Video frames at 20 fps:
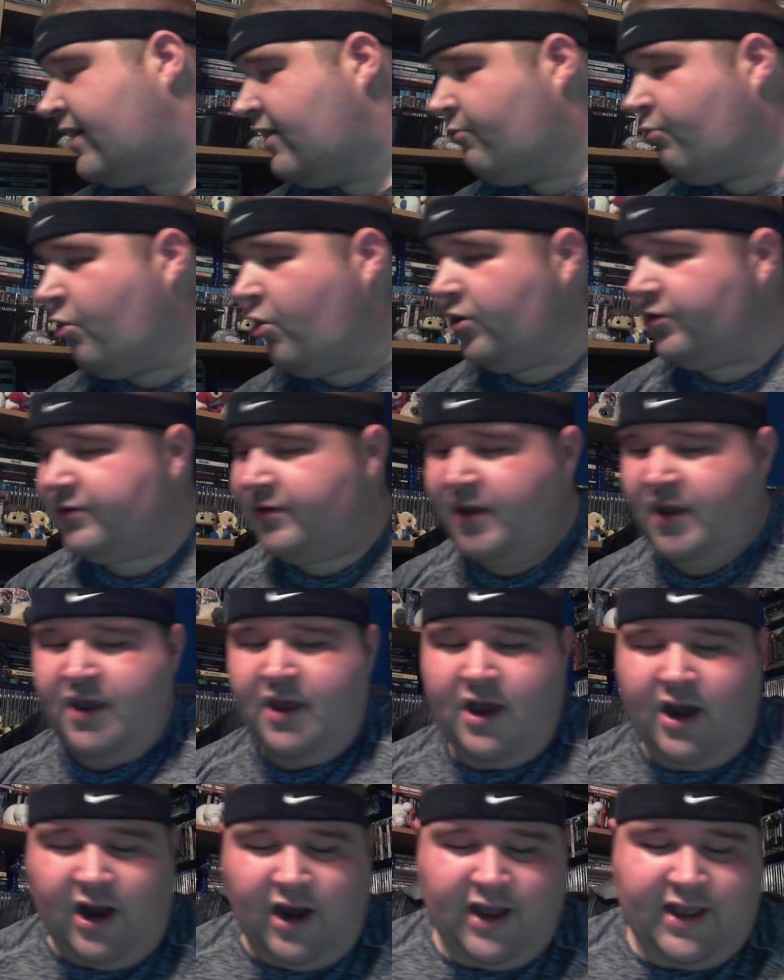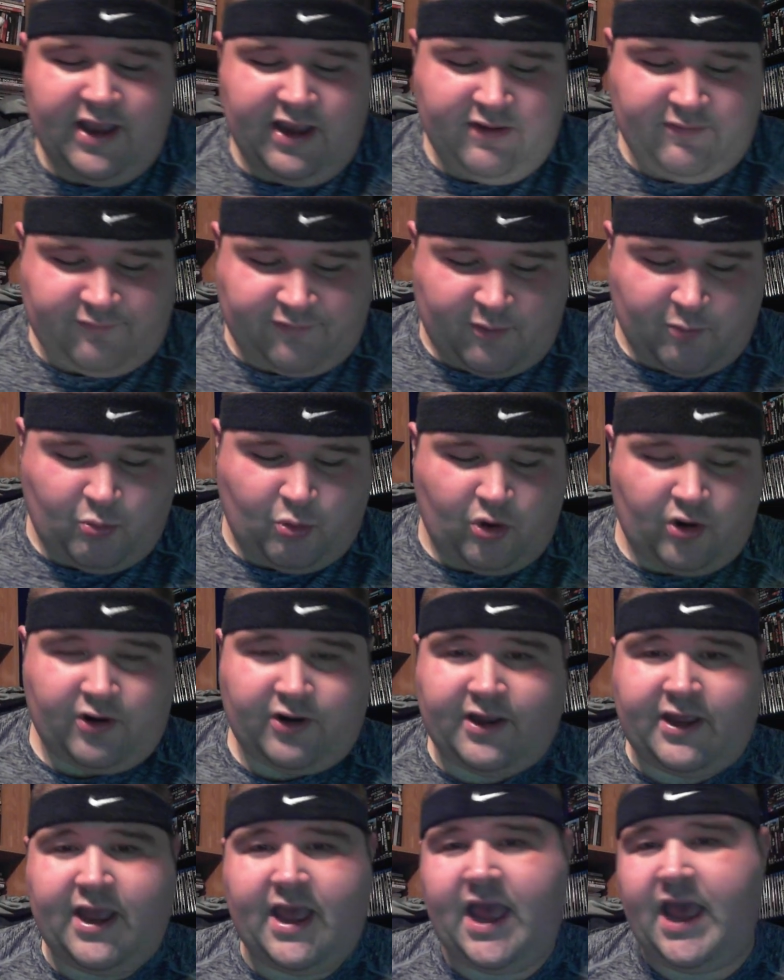I walked in from work,